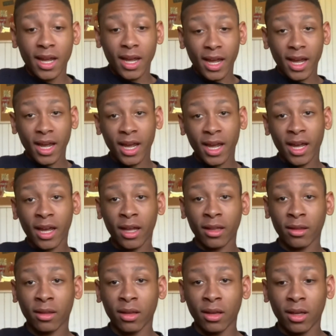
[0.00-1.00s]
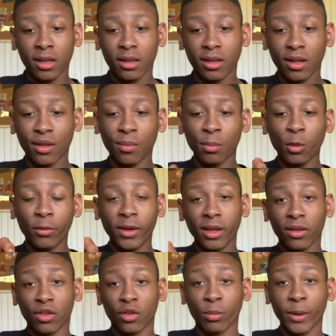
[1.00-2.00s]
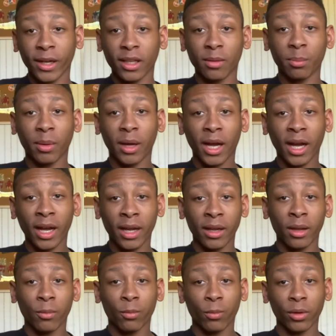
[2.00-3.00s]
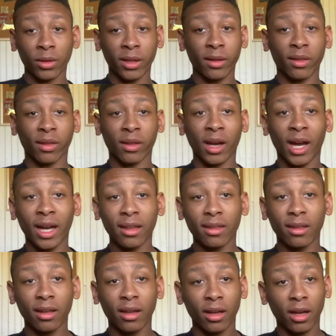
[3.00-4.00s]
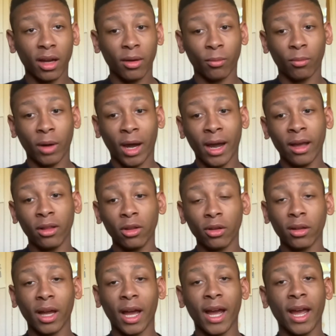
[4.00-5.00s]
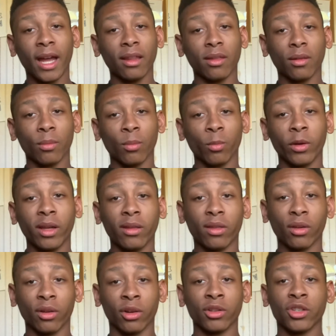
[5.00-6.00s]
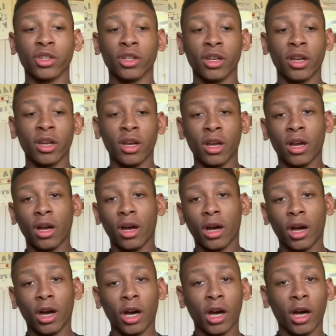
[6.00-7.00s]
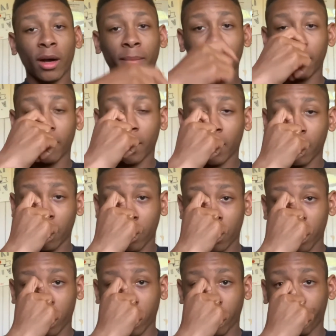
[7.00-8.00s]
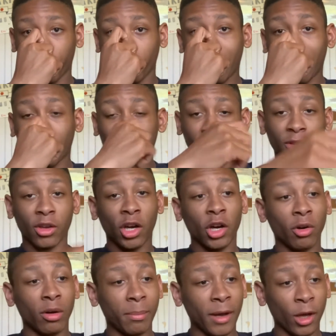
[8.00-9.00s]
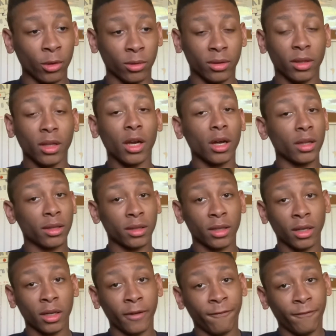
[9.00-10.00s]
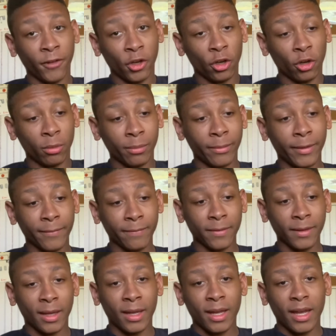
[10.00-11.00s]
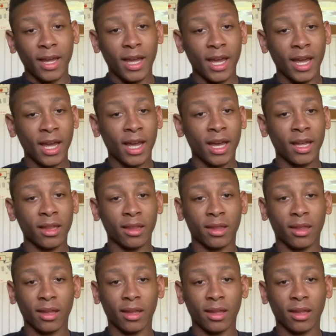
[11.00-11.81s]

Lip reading: And this movie is directed by Ridley Scott. I had some research um, a few hours ago about the film, and